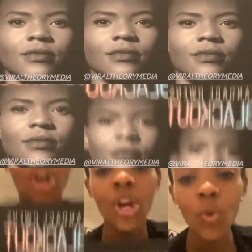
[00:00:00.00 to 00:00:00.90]
plantation. You
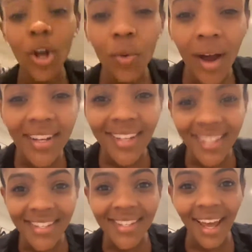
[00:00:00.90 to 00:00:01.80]
want to know why it
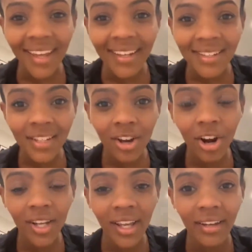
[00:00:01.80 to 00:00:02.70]
says second,
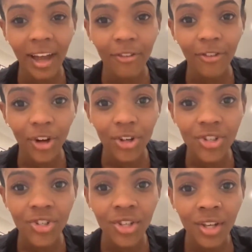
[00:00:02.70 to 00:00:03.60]
Cardi, and not
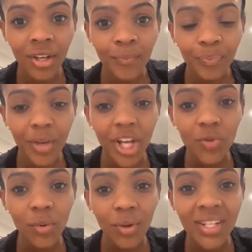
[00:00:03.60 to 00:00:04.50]
first? Because
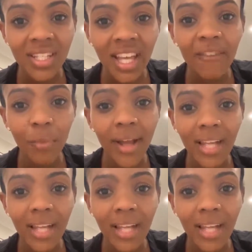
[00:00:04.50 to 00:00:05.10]
we were enslaved by